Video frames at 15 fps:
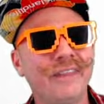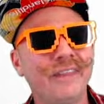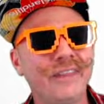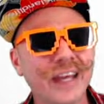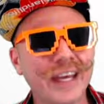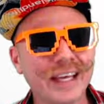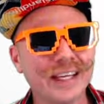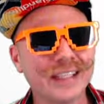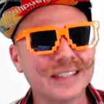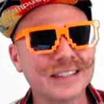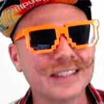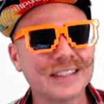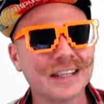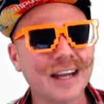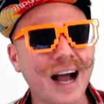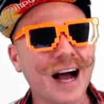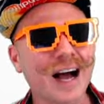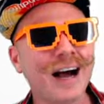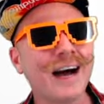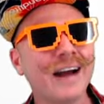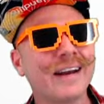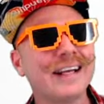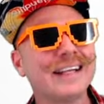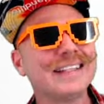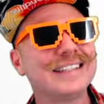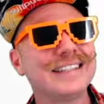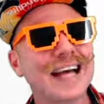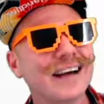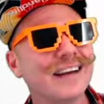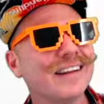These aren't
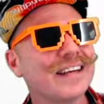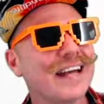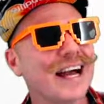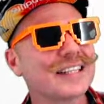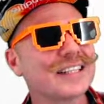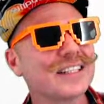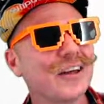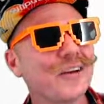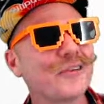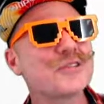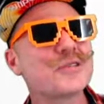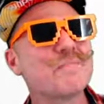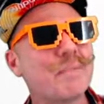exactly axolotls,